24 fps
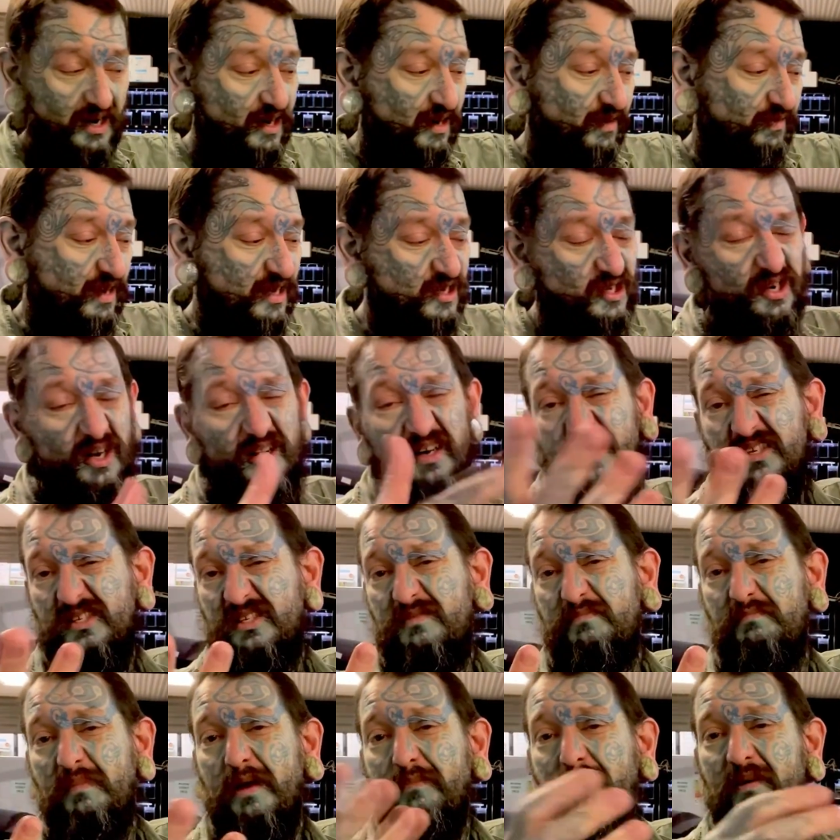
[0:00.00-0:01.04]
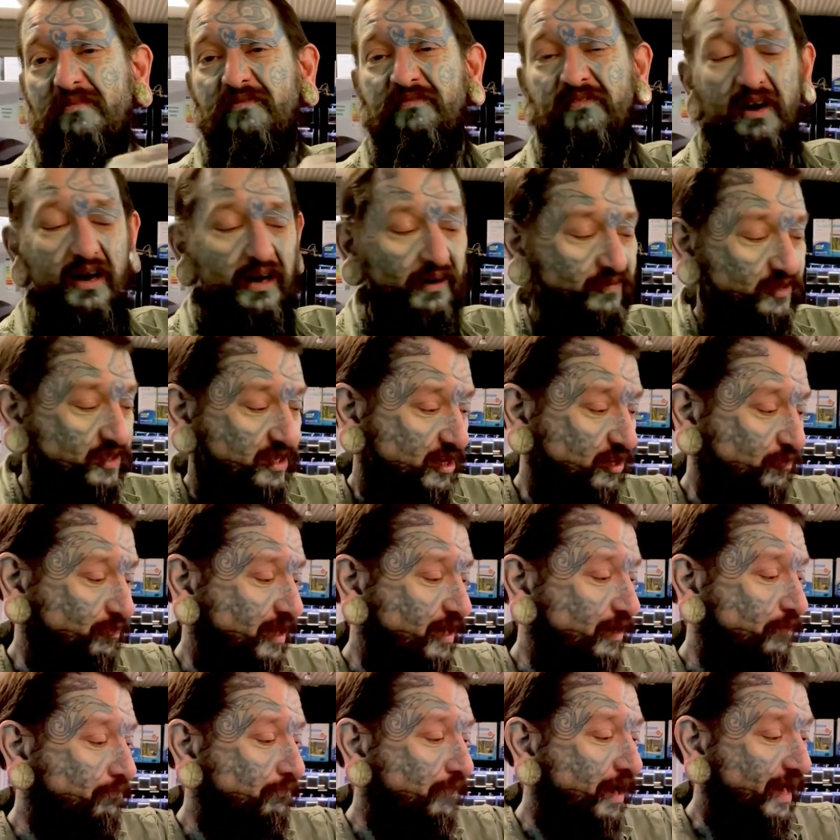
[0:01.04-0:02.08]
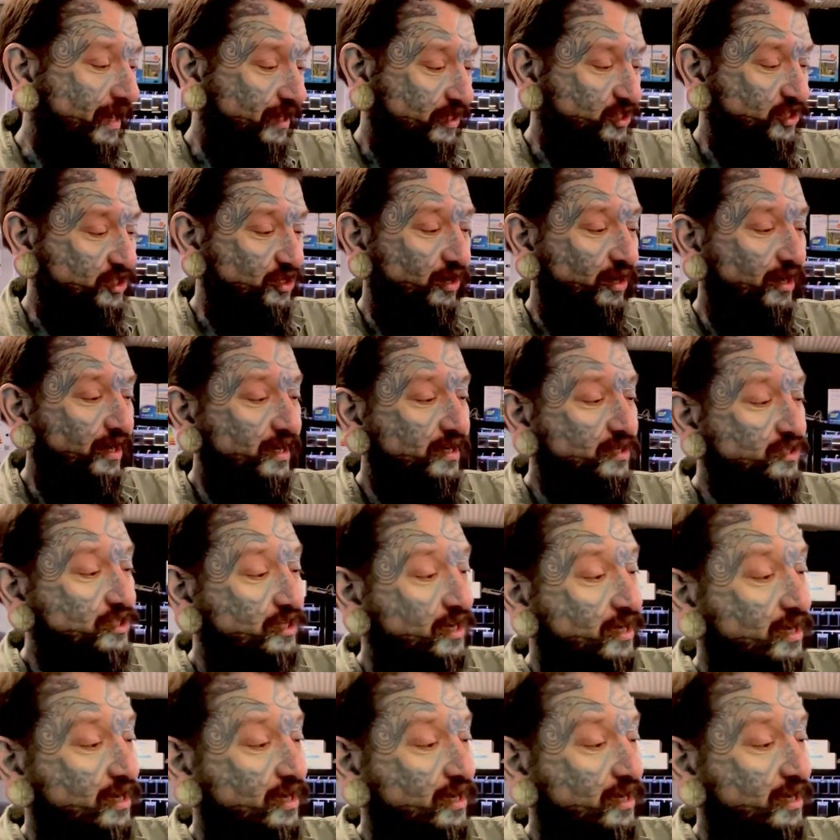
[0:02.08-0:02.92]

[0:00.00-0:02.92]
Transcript: These guys maybe 5 centimeter max size.